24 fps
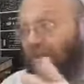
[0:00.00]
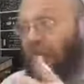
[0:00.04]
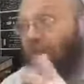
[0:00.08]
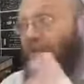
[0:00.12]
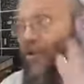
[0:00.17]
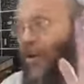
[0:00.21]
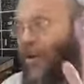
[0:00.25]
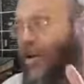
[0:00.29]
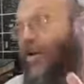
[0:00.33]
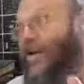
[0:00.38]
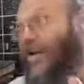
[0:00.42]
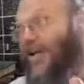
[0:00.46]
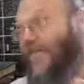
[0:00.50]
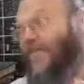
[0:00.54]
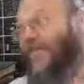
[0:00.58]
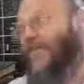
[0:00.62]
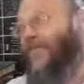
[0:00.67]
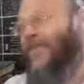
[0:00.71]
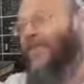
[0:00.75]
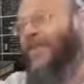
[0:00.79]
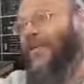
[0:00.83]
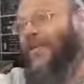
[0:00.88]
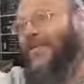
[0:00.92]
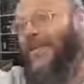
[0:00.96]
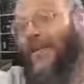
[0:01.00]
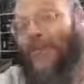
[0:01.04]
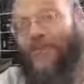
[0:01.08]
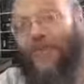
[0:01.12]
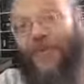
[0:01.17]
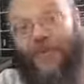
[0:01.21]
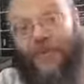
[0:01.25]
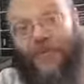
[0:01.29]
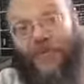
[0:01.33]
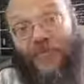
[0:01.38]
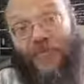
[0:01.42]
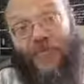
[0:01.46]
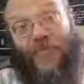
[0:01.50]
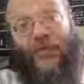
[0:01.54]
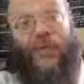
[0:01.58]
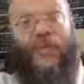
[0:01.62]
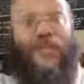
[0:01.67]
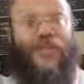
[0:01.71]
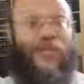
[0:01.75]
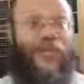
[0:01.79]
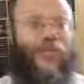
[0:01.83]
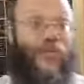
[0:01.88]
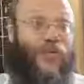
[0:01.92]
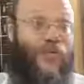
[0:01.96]
Noach is a good example,
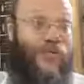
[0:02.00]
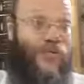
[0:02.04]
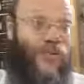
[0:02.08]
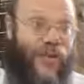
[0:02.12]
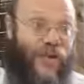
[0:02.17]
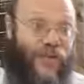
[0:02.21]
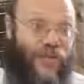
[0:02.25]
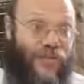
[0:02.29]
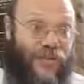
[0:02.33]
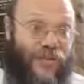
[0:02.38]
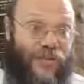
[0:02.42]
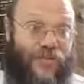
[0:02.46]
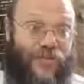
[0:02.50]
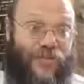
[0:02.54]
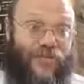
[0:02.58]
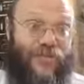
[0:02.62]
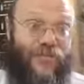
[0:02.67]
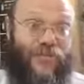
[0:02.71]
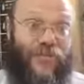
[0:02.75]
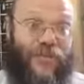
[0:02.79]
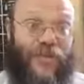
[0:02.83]
because he was righteous,